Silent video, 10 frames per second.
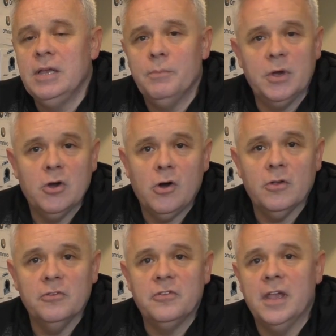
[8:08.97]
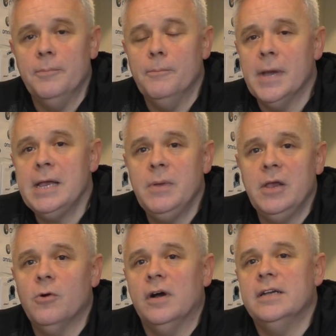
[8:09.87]
because it may be
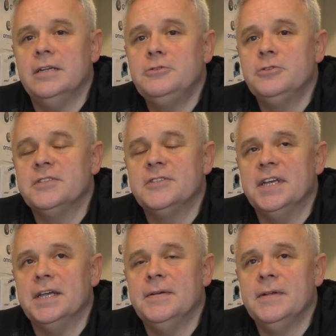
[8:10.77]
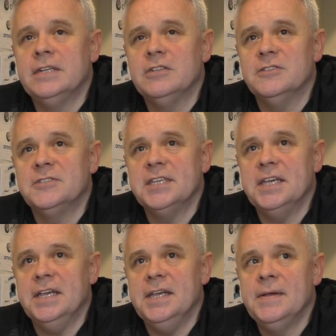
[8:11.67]
quite interesting to
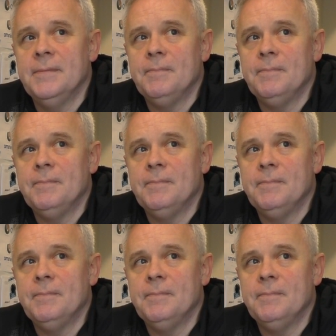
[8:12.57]
see